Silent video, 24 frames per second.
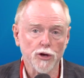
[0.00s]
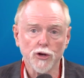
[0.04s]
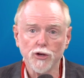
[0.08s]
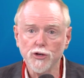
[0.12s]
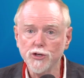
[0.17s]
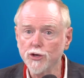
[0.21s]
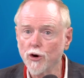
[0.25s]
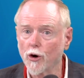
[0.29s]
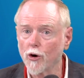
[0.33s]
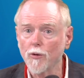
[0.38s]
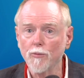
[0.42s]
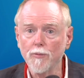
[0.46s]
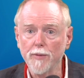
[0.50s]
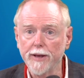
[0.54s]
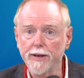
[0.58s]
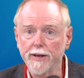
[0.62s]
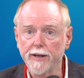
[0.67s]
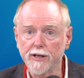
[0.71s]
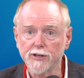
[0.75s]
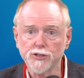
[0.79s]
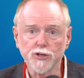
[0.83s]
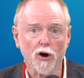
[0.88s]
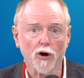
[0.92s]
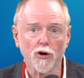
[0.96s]
Your
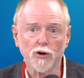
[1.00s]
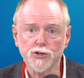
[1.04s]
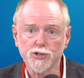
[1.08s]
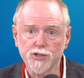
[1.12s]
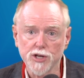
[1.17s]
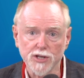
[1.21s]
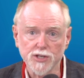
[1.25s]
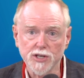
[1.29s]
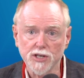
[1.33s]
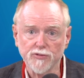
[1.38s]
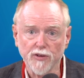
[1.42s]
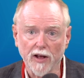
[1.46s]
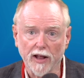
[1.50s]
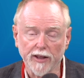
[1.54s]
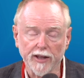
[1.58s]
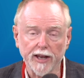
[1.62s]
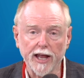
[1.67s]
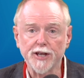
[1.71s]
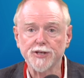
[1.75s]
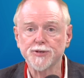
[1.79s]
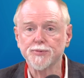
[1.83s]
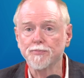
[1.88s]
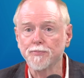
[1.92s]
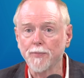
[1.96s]
meanings are just as valid
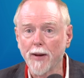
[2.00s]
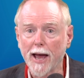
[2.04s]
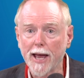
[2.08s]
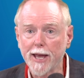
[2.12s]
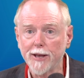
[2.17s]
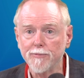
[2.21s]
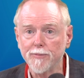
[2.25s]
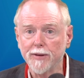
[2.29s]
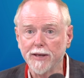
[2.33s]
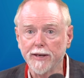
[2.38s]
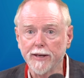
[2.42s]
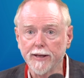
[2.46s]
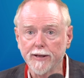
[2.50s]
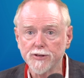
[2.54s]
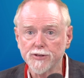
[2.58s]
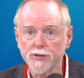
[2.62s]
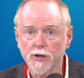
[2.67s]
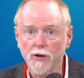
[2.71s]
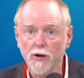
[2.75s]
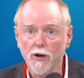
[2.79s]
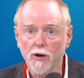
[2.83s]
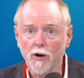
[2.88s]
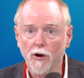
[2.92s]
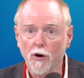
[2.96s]
as my meanings
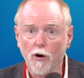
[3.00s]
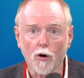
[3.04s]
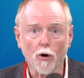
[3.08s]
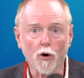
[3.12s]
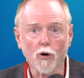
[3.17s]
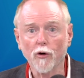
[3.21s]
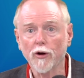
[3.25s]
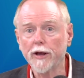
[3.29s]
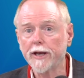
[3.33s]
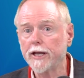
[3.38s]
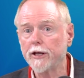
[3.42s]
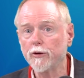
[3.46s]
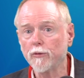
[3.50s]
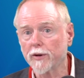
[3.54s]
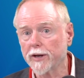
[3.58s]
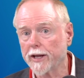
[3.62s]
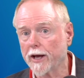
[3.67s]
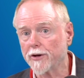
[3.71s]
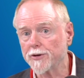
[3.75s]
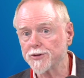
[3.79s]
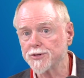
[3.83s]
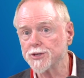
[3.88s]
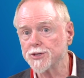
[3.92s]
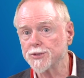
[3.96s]
or anyone
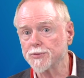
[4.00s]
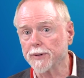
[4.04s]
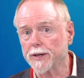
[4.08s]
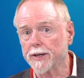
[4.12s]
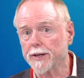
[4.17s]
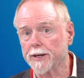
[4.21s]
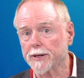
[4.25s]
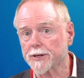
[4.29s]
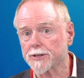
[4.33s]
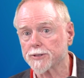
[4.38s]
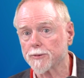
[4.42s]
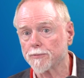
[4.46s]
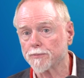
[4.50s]
else's meanings.